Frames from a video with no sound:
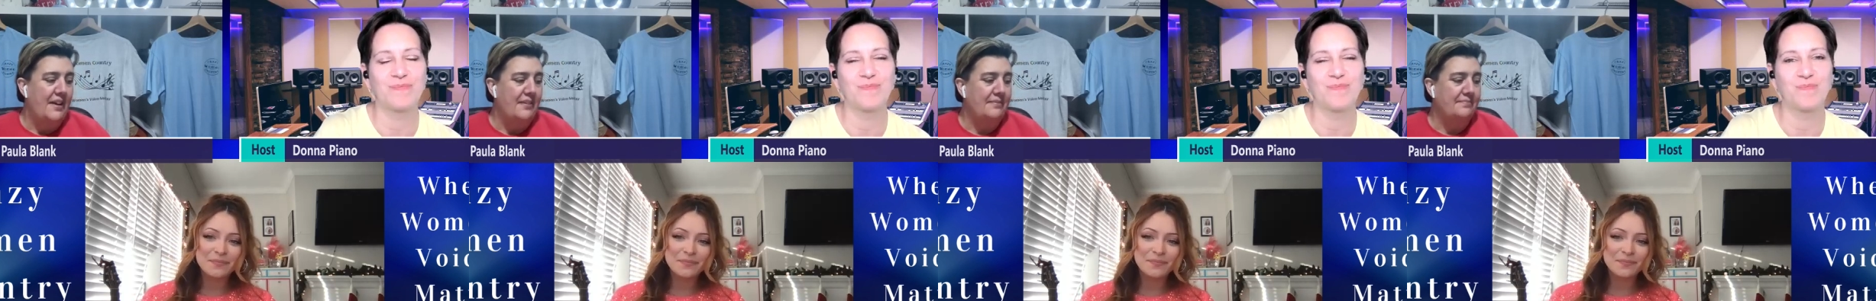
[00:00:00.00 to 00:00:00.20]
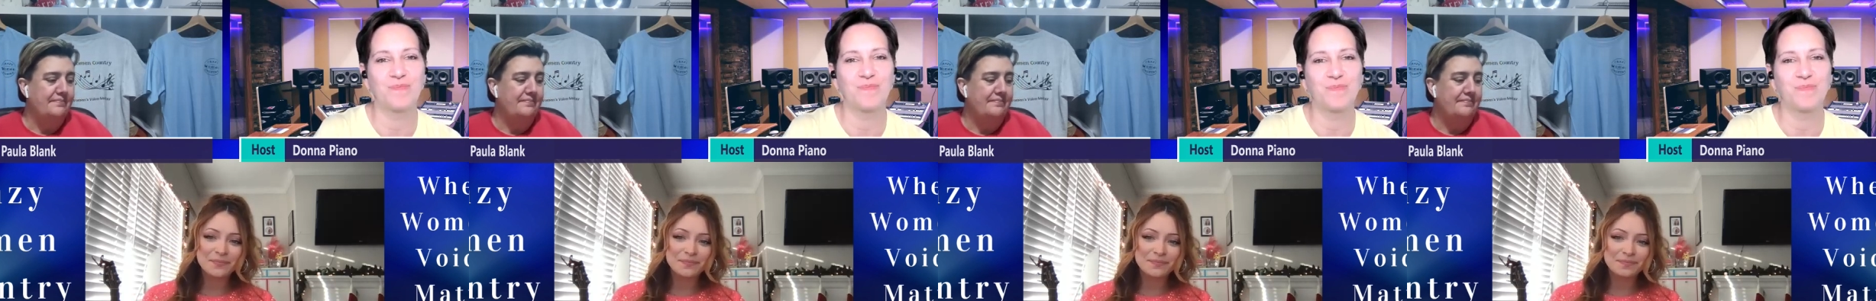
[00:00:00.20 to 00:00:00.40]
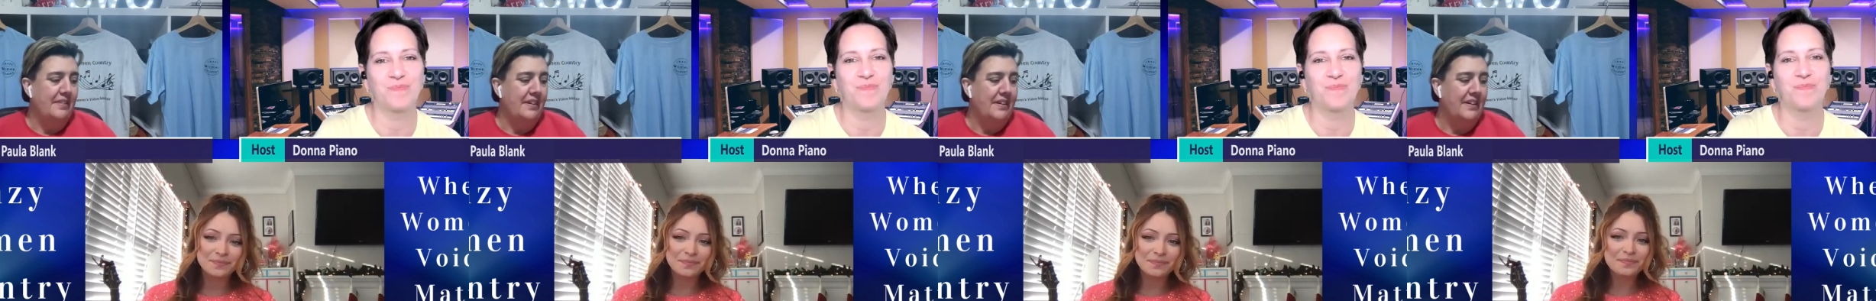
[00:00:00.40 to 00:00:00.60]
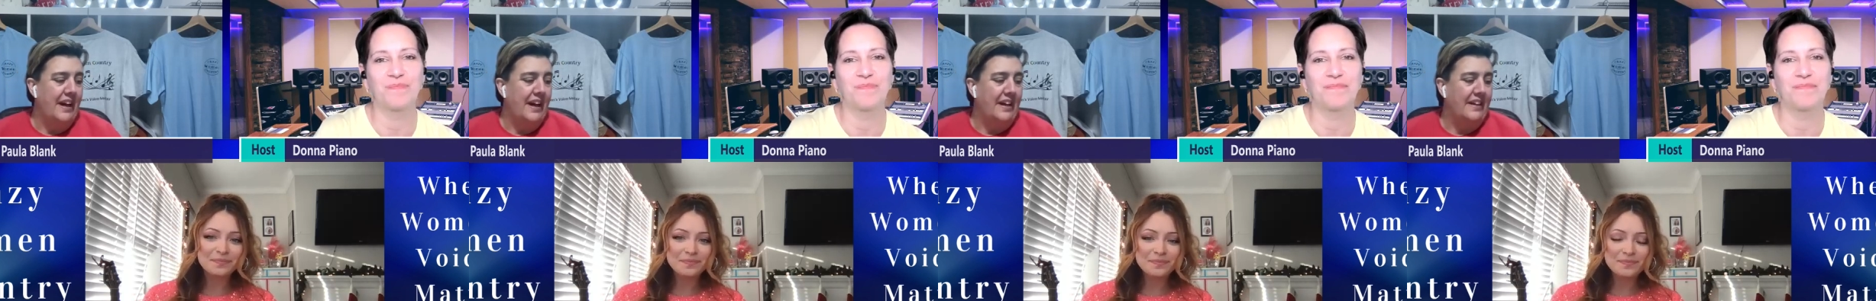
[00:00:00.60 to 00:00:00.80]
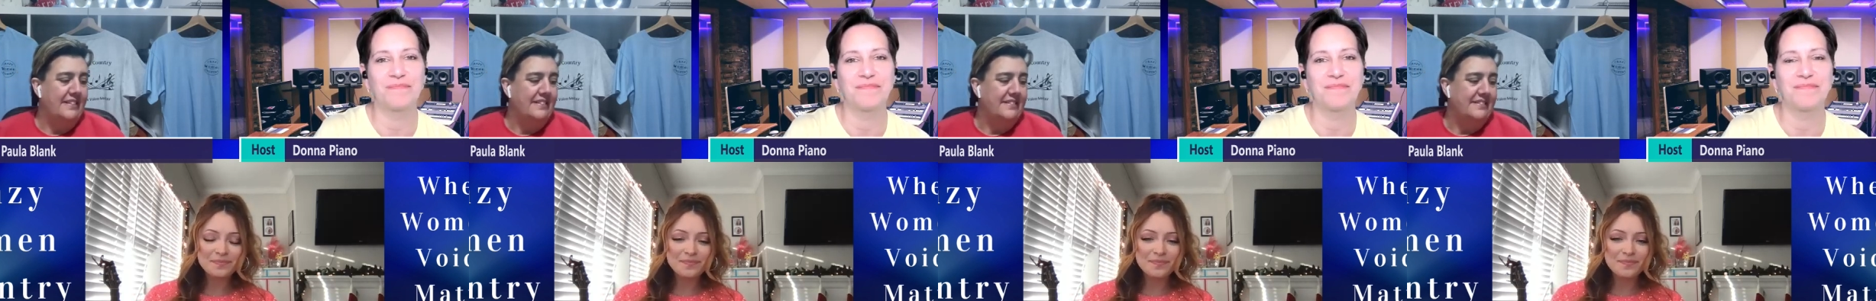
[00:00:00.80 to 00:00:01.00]
Speaker 1: Um.
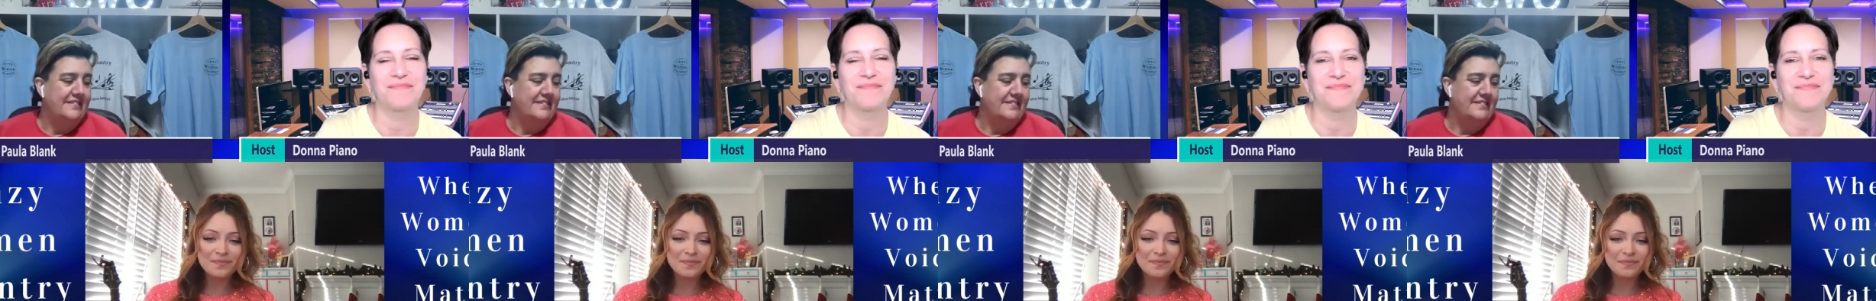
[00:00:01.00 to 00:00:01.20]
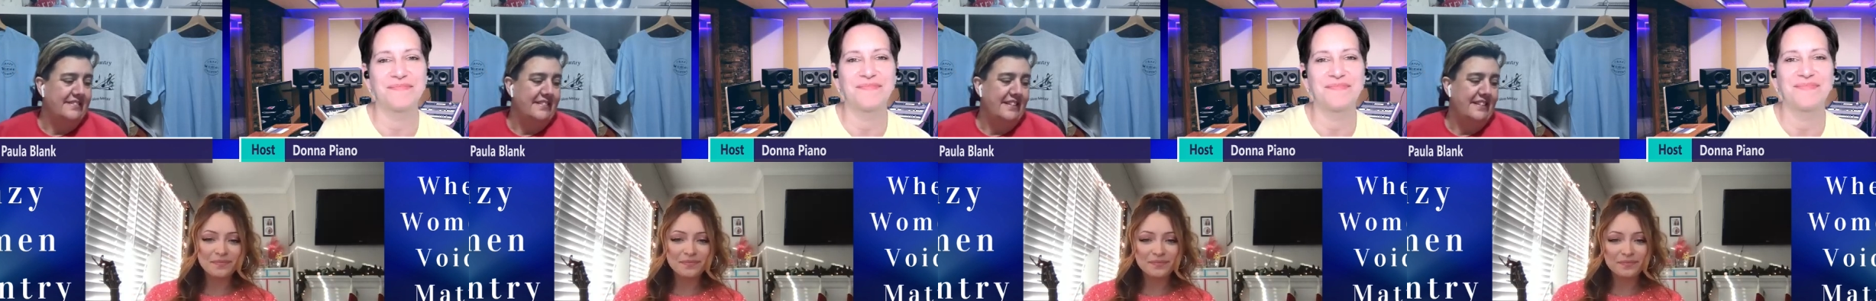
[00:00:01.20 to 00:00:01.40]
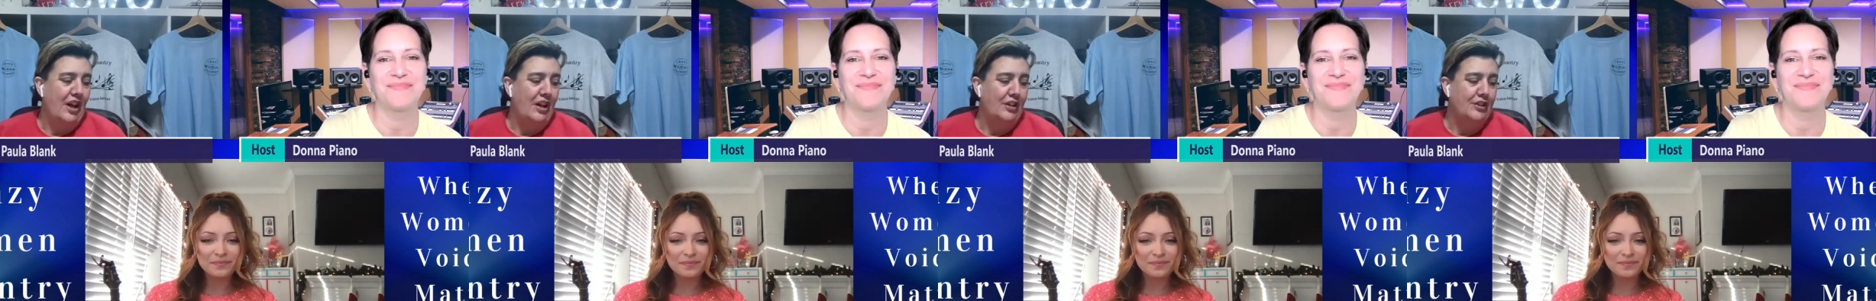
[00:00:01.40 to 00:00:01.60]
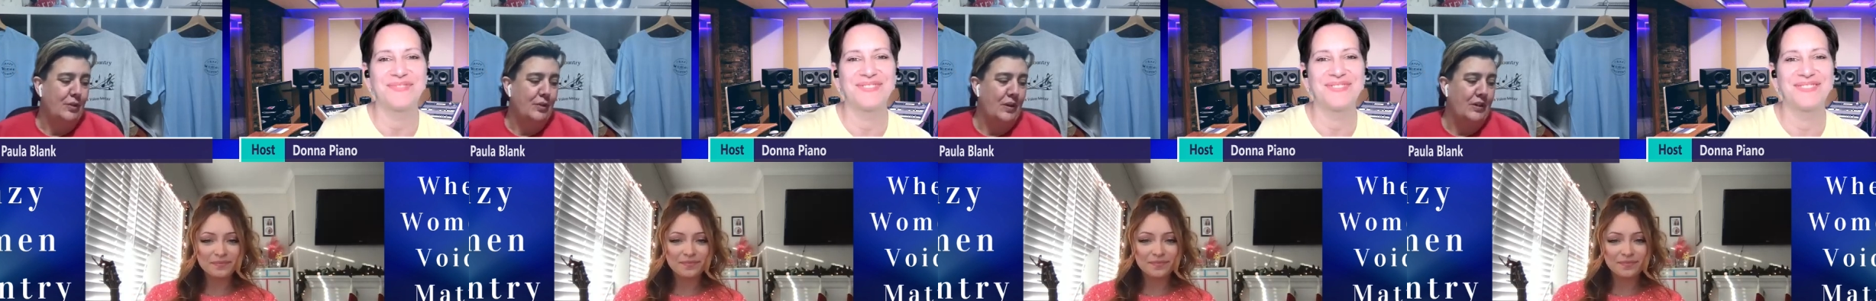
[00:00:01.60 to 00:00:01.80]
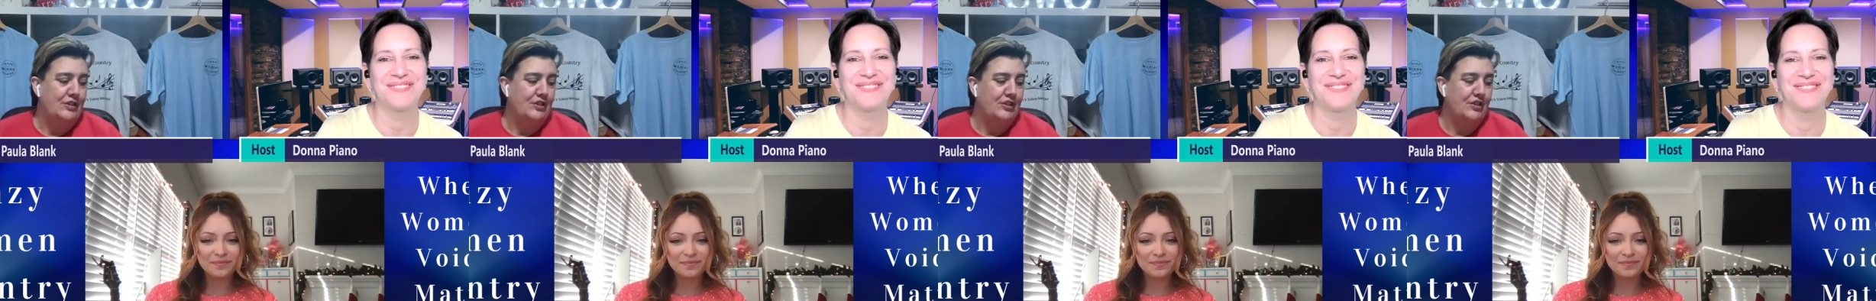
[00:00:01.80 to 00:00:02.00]
Okay.
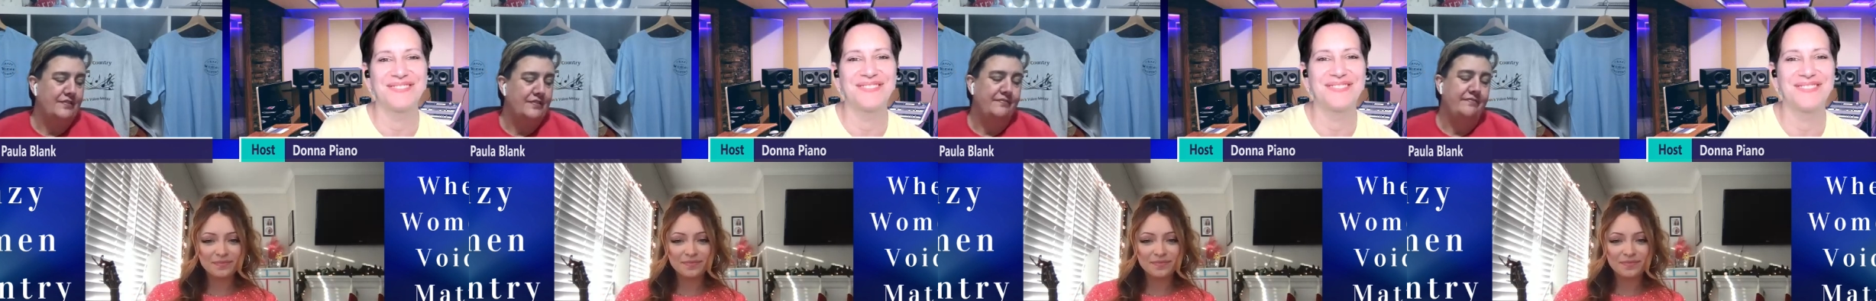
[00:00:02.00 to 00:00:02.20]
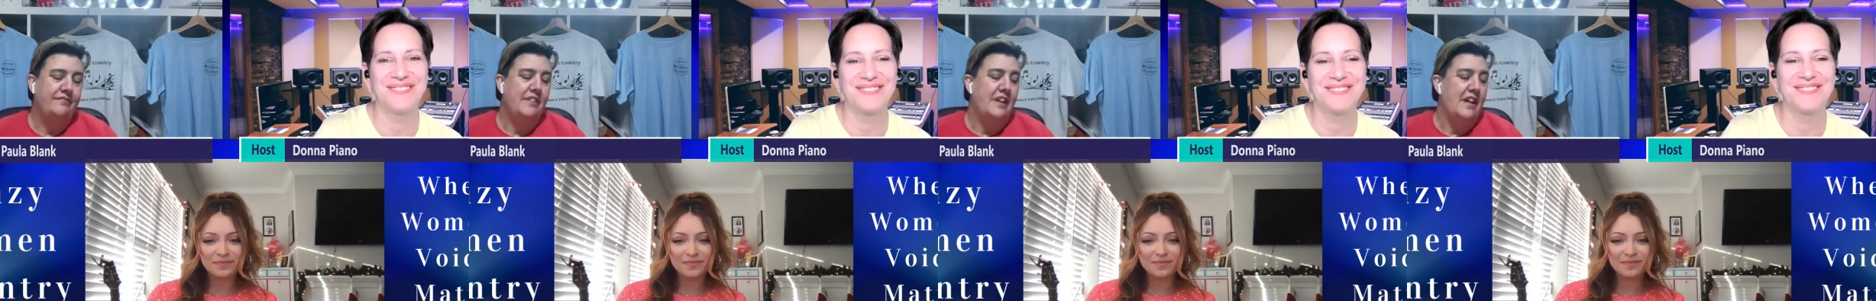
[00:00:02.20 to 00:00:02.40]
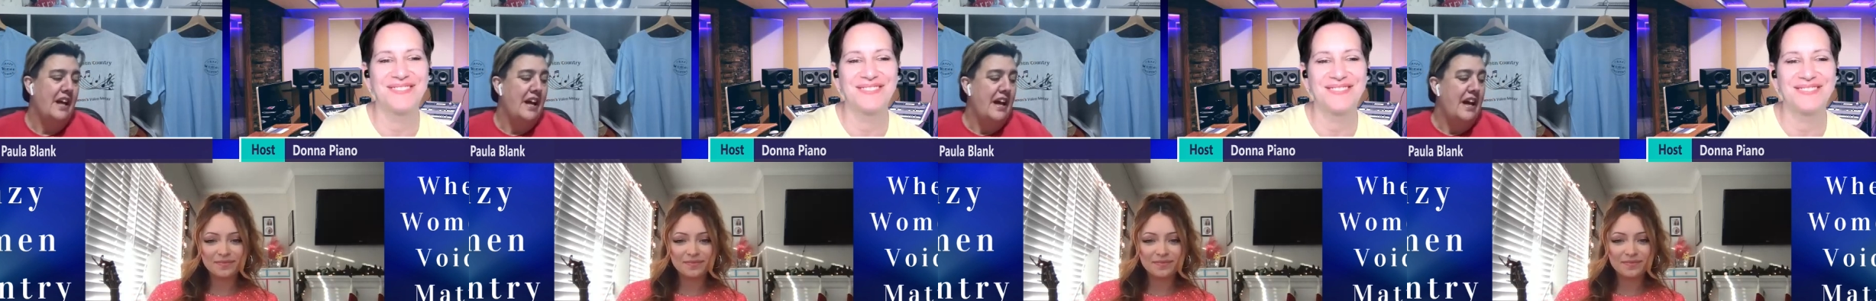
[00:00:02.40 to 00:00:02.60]
Last question.